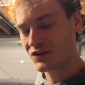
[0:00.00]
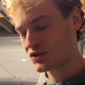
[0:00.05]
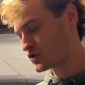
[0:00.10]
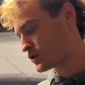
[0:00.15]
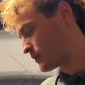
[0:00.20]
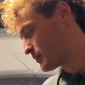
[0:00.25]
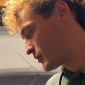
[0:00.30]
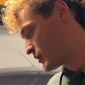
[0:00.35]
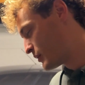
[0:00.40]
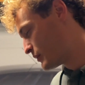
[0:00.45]
So
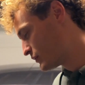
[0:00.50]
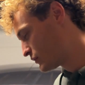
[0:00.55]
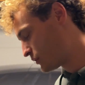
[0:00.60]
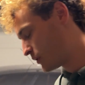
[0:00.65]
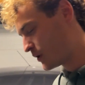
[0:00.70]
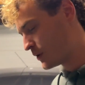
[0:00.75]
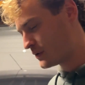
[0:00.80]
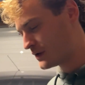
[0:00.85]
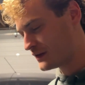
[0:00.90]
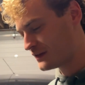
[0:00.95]
I'm going to
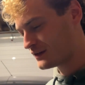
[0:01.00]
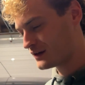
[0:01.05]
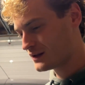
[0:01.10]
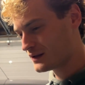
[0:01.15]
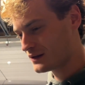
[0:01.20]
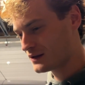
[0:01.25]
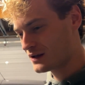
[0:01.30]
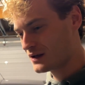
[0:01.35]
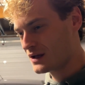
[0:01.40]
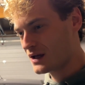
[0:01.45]
load it
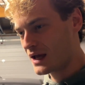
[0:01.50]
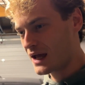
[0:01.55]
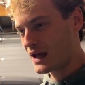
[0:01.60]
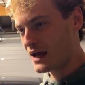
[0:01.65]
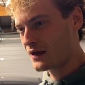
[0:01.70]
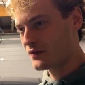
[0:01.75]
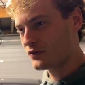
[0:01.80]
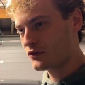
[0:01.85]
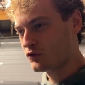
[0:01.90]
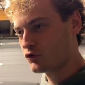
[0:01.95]
in,
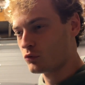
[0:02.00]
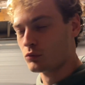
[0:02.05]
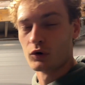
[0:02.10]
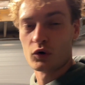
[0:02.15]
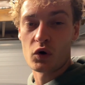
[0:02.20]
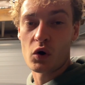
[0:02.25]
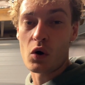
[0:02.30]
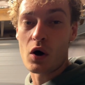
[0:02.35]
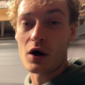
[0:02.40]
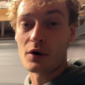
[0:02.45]
and
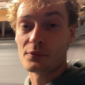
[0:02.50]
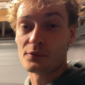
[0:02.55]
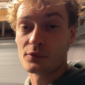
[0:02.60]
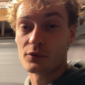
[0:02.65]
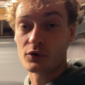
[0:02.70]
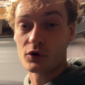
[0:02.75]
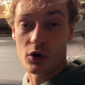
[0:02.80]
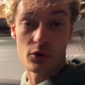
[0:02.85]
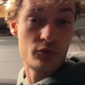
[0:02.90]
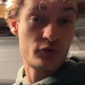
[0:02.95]
tomorrow I'm
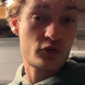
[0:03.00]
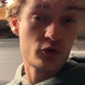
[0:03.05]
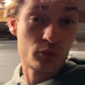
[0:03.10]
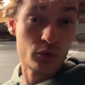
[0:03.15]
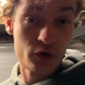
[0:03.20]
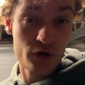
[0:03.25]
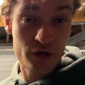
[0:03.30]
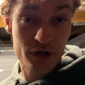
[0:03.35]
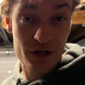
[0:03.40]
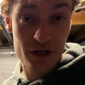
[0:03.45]
going to
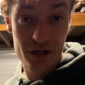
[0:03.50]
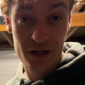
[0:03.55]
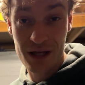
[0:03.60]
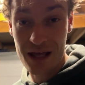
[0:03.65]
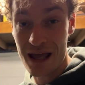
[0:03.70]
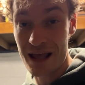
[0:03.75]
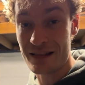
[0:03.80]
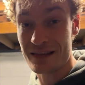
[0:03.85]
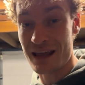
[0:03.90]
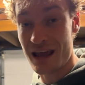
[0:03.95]
work,
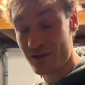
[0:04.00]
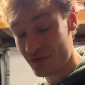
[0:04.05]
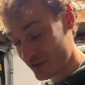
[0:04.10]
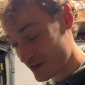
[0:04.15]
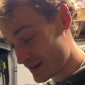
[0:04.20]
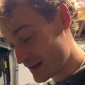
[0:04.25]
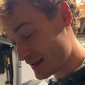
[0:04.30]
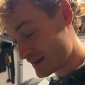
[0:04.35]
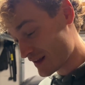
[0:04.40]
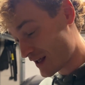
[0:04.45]
and after
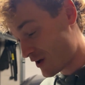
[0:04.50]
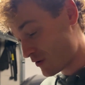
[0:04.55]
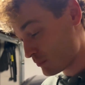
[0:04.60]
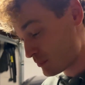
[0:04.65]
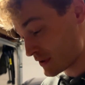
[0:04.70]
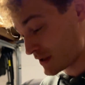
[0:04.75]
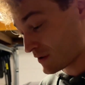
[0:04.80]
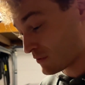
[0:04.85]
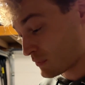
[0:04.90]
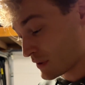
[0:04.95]
that I'll
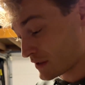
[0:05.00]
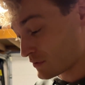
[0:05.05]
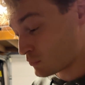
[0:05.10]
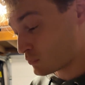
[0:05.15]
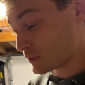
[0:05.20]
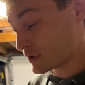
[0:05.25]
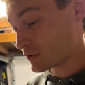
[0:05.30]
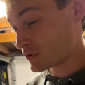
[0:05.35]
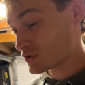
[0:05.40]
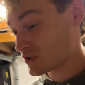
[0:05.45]
bring away the
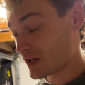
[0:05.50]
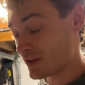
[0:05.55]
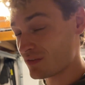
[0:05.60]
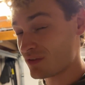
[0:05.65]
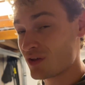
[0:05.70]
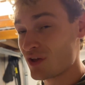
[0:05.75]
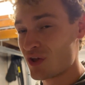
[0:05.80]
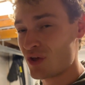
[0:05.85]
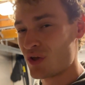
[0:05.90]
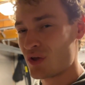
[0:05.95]
wheels and
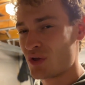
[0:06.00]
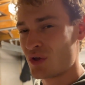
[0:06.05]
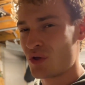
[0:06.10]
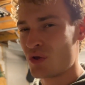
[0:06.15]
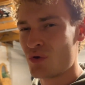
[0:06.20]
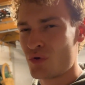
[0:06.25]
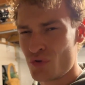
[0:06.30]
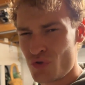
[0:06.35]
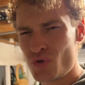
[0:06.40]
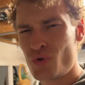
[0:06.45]

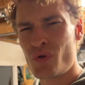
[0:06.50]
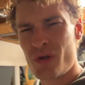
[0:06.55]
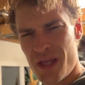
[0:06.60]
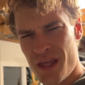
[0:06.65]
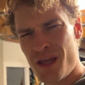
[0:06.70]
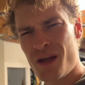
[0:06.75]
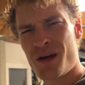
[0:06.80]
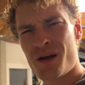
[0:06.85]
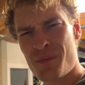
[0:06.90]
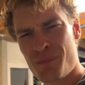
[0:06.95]
you'll
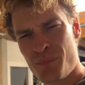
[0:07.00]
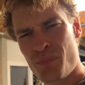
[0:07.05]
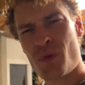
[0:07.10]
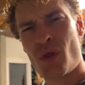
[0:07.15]
hear